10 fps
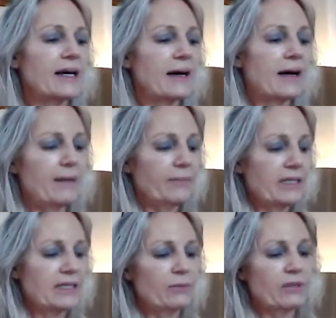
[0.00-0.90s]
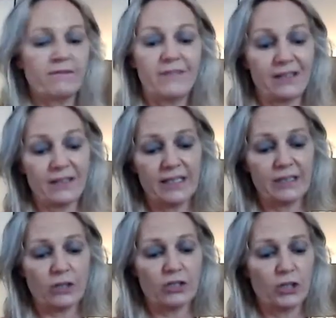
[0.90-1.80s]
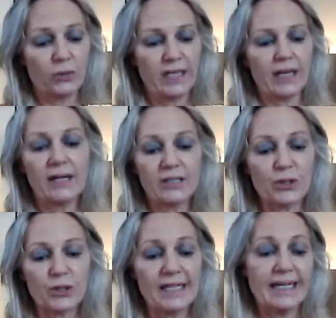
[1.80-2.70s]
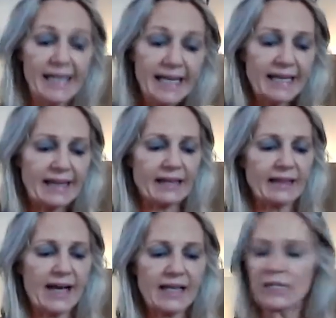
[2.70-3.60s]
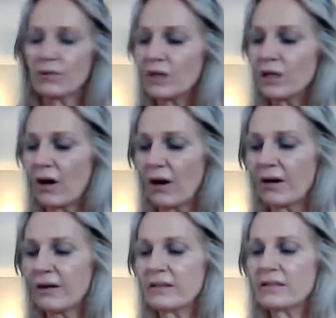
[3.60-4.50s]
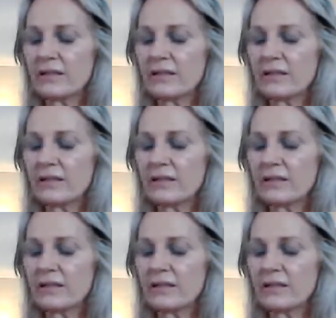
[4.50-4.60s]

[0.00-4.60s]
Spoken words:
Let's see what the fairies are doing underneath the last 3 cards.